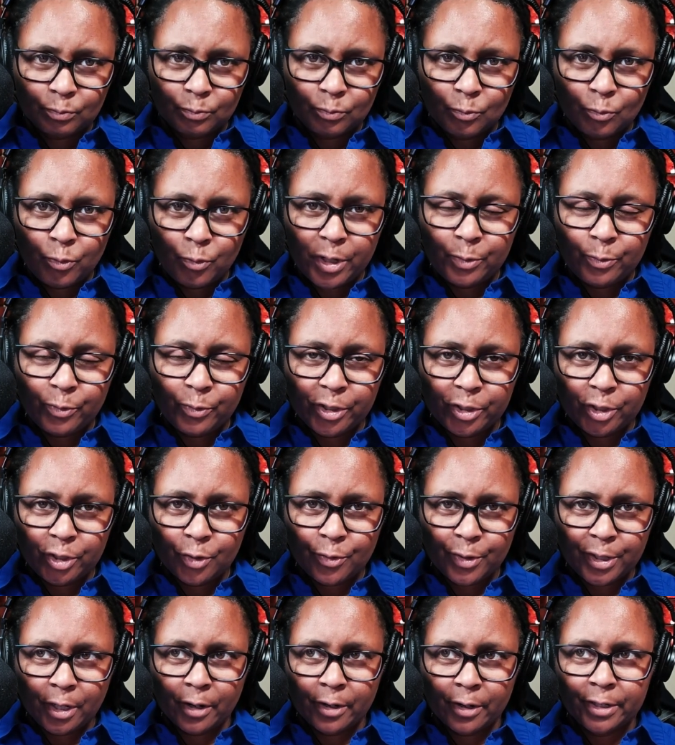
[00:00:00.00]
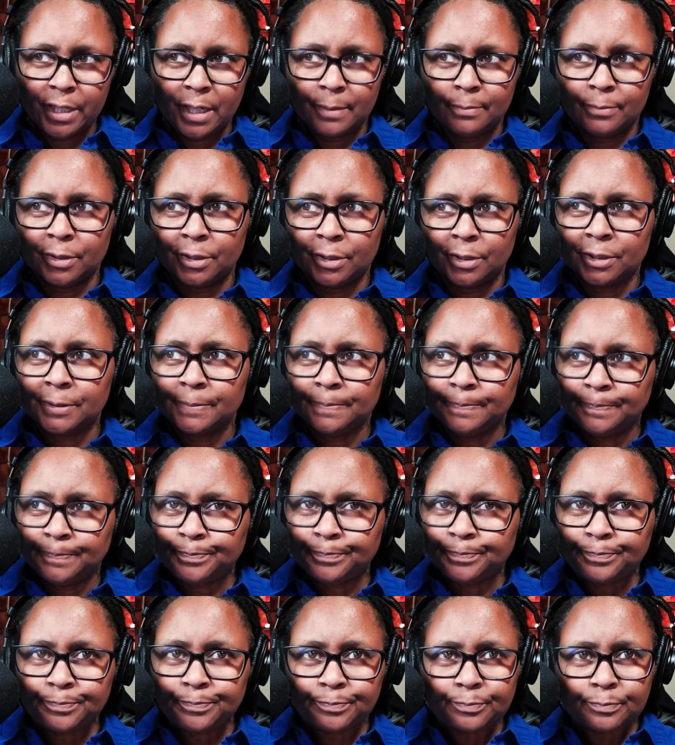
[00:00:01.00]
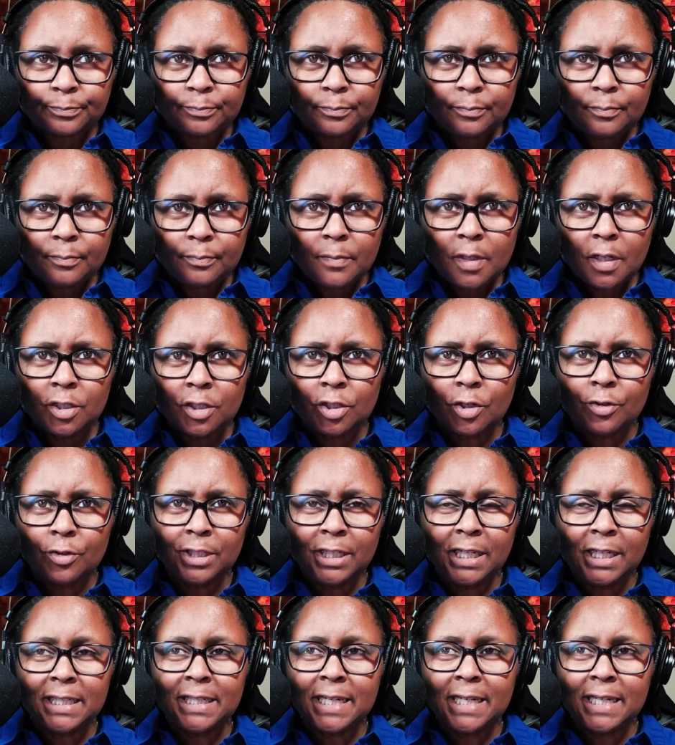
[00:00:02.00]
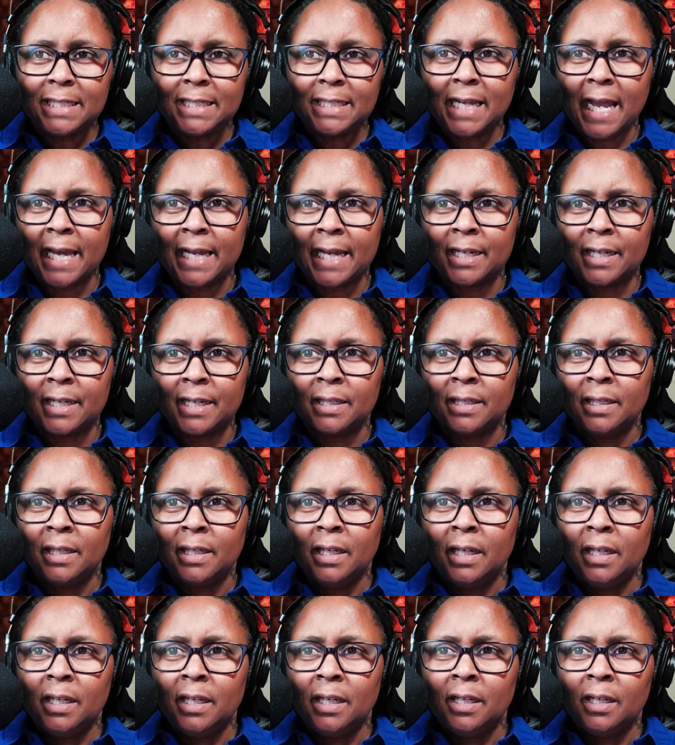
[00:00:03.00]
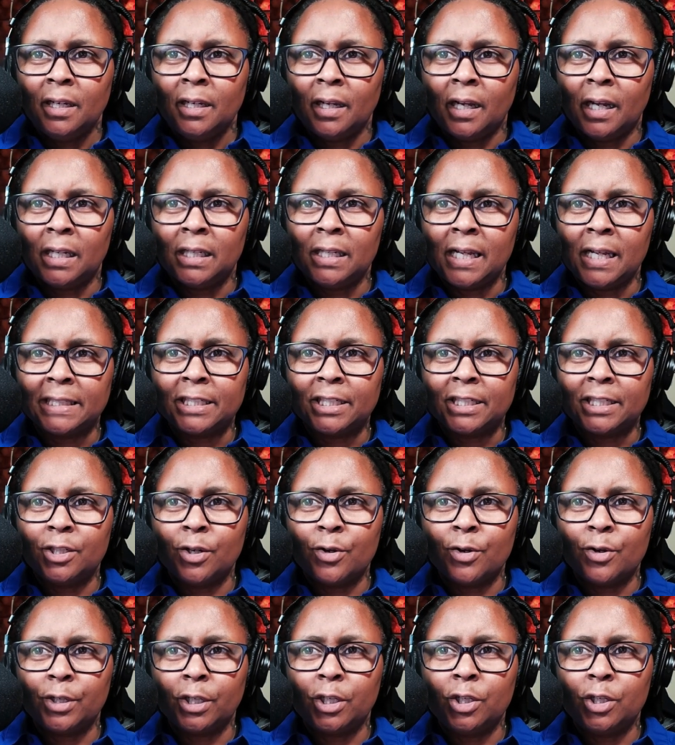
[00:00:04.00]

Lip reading: when we're doing our numbers. So to get that data, I like to go to